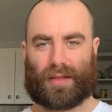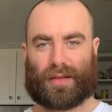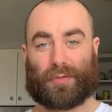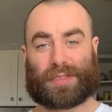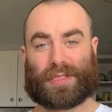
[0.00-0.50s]

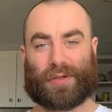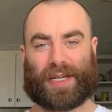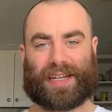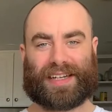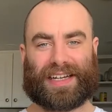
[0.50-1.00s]
What's going
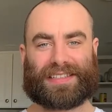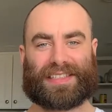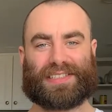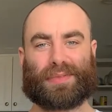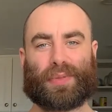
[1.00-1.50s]
on, guys?
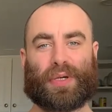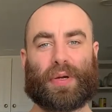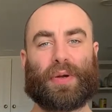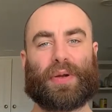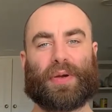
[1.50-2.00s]
It's your boy
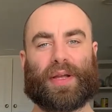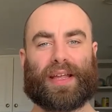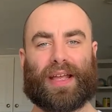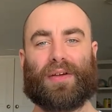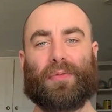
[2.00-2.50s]
Hoinoi.
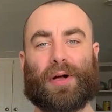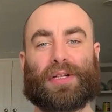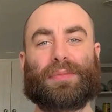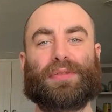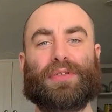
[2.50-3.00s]

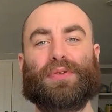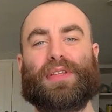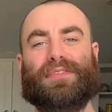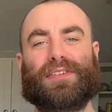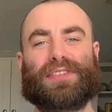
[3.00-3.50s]
Welcome to
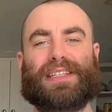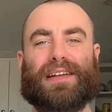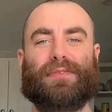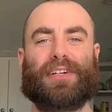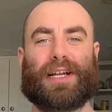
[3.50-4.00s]
the first
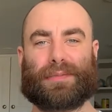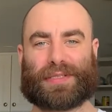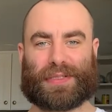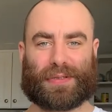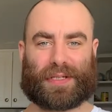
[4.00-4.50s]
ever
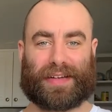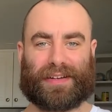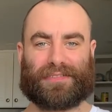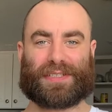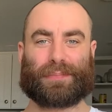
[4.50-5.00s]
episode
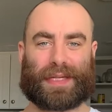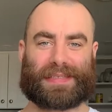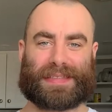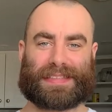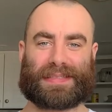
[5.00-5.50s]
of
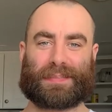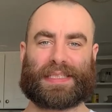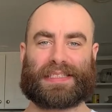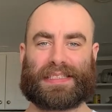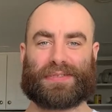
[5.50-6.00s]
Spicy
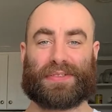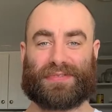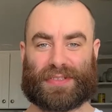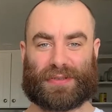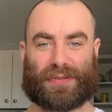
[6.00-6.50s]
Species
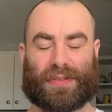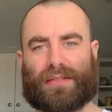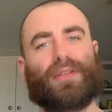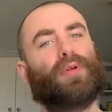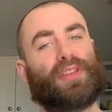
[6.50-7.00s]
Review,
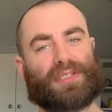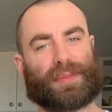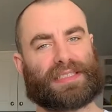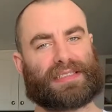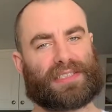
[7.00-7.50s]
where the
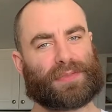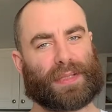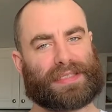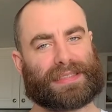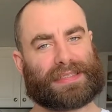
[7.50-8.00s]
species are
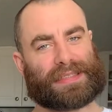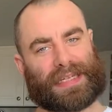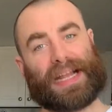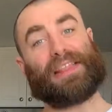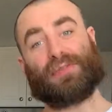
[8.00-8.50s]
spicy
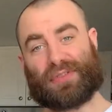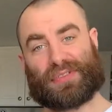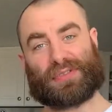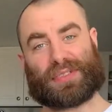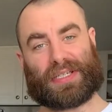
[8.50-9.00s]
and the
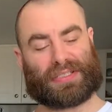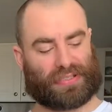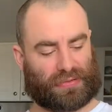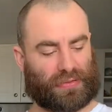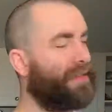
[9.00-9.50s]
reviews are
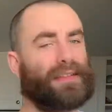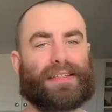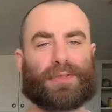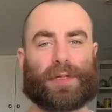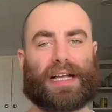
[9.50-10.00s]
too.
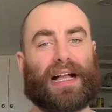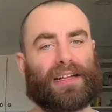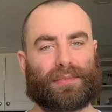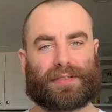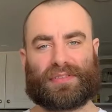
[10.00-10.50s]
This week I'm
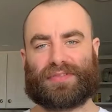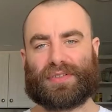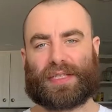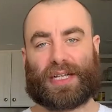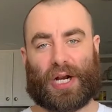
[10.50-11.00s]
going to be
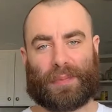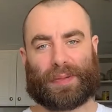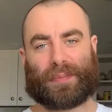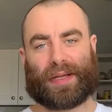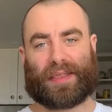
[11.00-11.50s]
reviewing
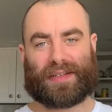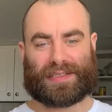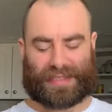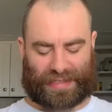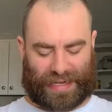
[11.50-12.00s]
carpet
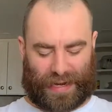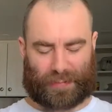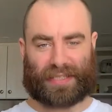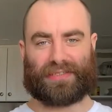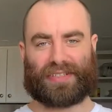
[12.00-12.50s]
pythons in
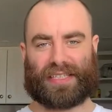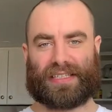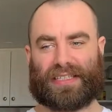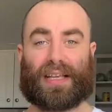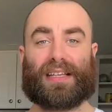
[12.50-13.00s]

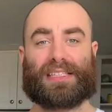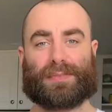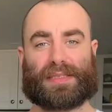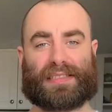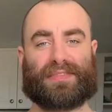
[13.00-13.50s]
captivity.
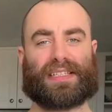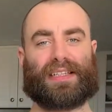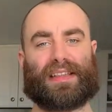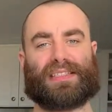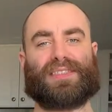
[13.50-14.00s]

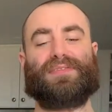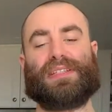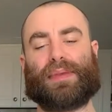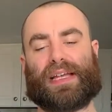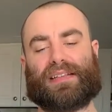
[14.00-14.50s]
Specifically this
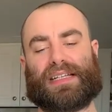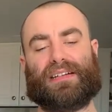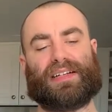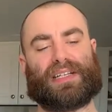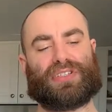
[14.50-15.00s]
female
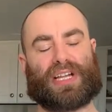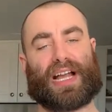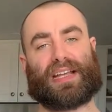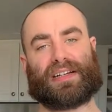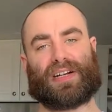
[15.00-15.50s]
Irian
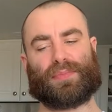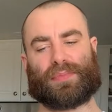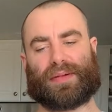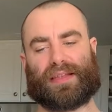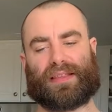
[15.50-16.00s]
Jaya
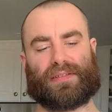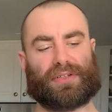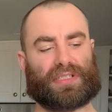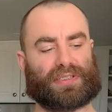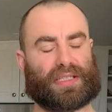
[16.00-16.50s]
Carpet Python,
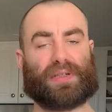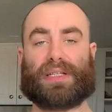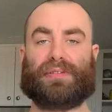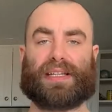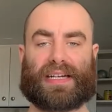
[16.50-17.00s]
which is the
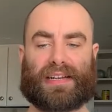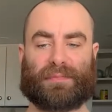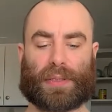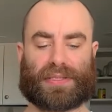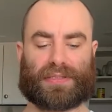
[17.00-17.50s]
only one that I
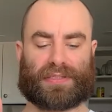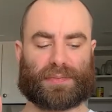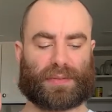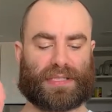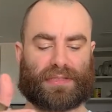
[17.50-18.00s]
have personal
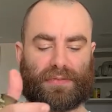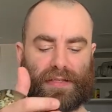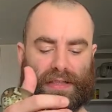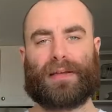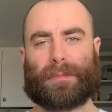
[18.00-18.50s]
experience
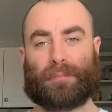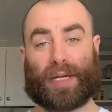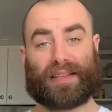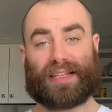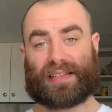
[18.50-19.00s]
with, but
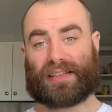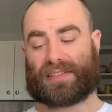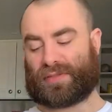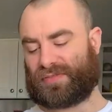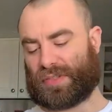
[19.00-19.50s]
I think that
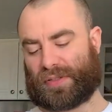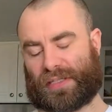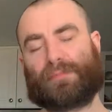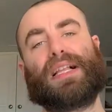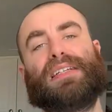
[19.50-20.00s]
this review
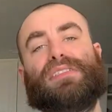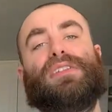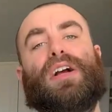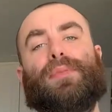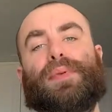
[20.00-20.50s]
can apply to
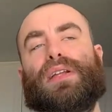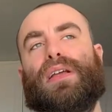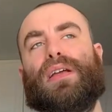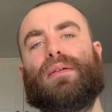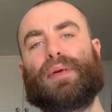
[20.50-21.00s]
carpet
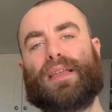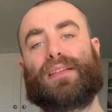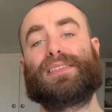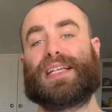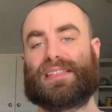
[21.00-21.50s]

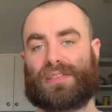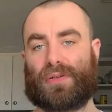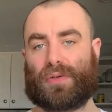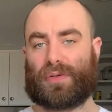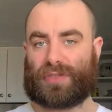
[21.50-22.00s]
pythons as a
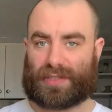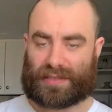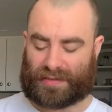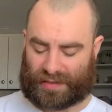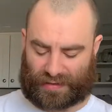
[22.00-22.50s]
whole
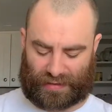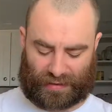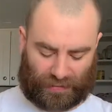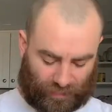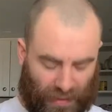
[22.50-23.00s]
just as
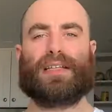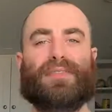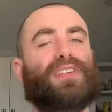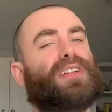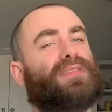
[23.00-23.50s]
easily.
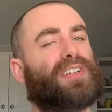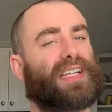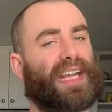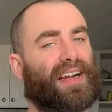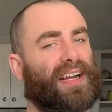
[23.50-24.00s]
If you're looking for a
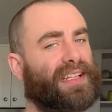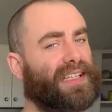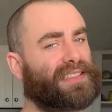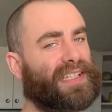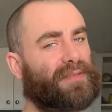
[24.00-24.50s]
care guide,
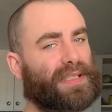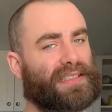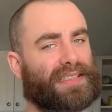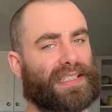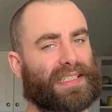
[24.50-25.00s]
that's not what
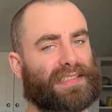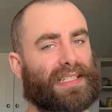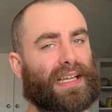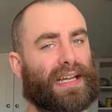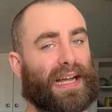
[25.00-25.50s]
this is.
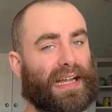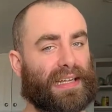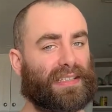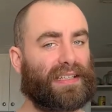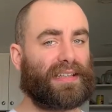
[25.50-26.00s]
I
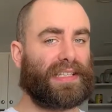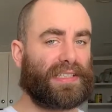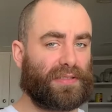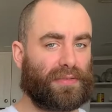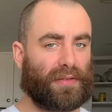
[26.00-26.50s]
actually linked
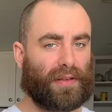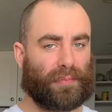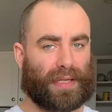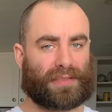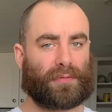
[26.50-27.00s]
you the
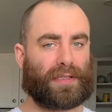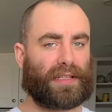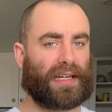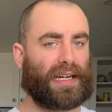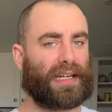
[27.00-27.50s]
best one
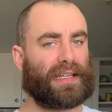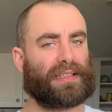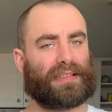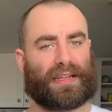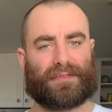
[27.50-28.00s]
that
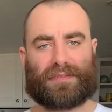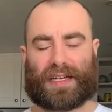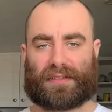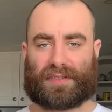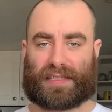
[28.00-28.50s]
I have
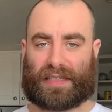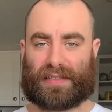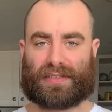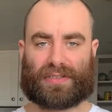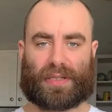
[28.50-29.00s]
found in
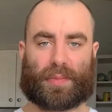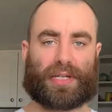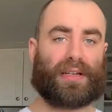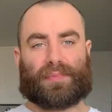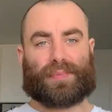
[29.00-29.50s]
the
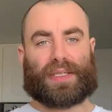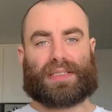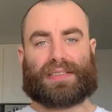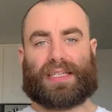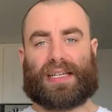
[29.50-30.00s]
description,
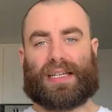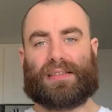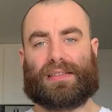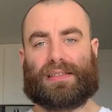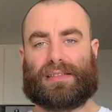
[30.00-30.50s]
but
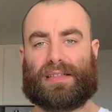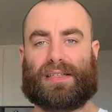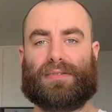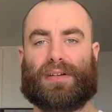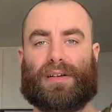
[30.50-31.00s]
you're
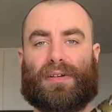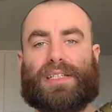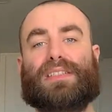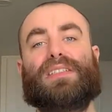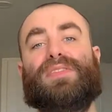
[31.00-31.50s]
going to want to
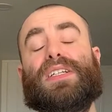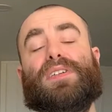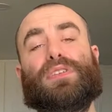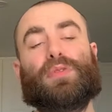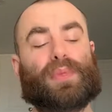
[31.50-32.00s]
watch this video
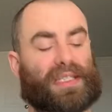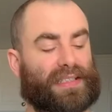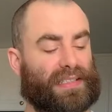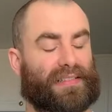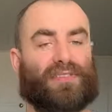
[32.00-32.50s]
too
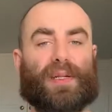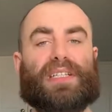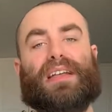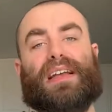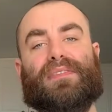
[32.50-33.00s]
because the
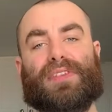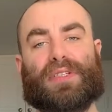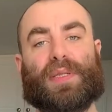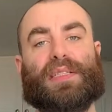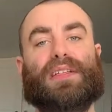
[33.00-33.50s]
information I have for
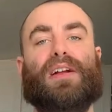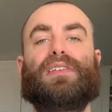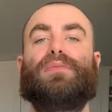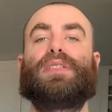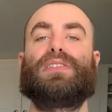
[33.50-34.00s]
you is
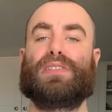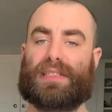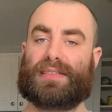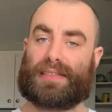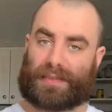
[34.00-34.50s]
arguably
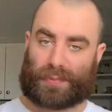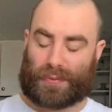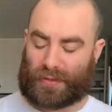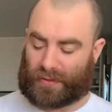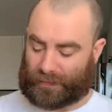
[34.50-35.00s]
just as
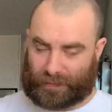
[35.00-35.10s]
important.